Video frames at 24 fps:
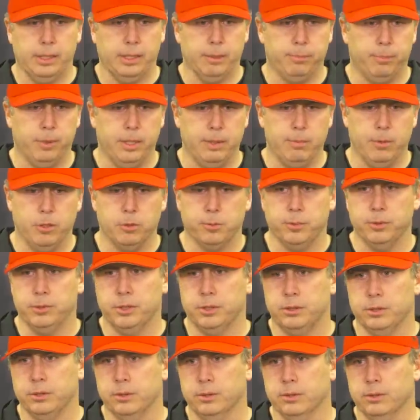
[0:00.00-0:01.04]
he could play most
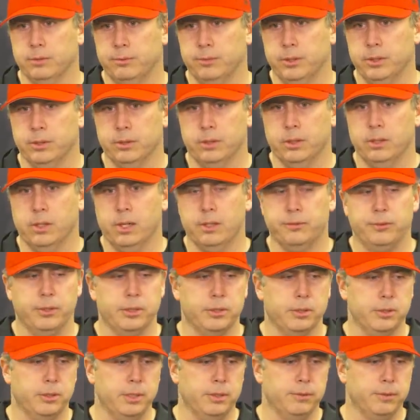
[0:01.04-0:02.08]
positions on the field on
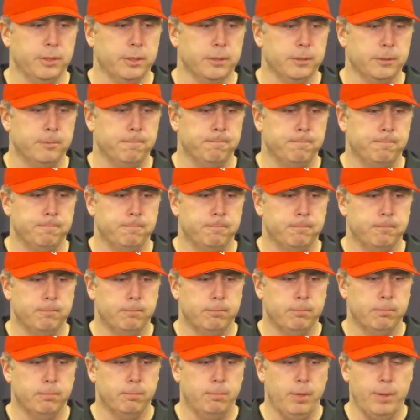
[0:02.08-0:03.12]
offense or defense.
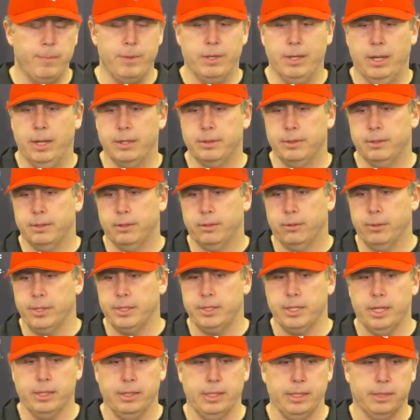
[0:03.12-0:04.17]
Maybe not three
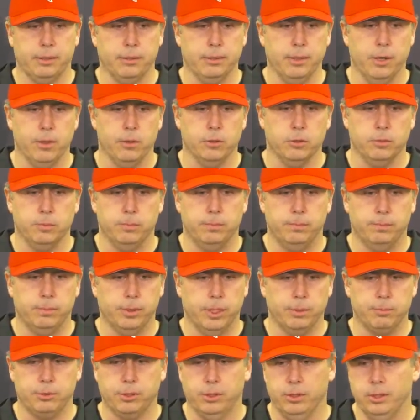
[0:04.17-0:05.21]
technique or nose,
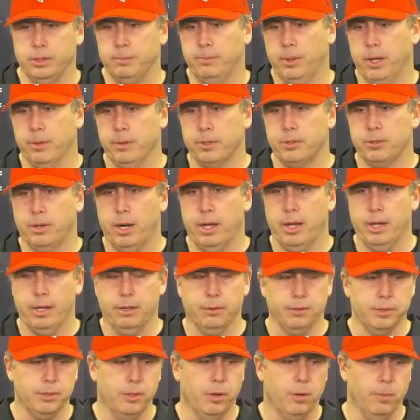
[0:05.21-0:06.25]
but I'm sure he'd probably try. it. I
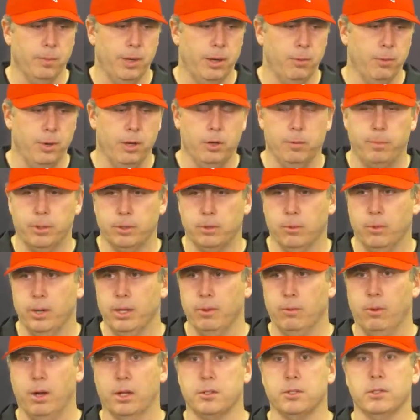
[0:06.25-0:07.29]
don't know him that well, but the
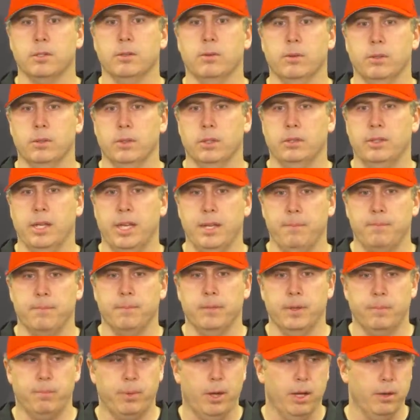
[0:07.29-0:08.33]
way watching the, the tape,
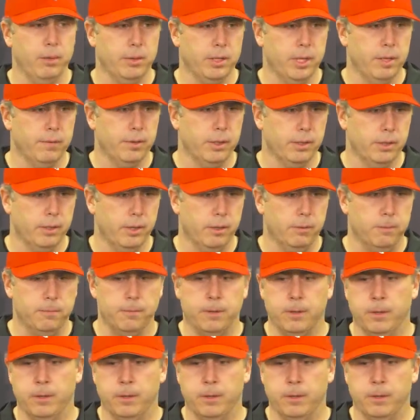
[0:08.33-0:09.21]
he probably would give it a go.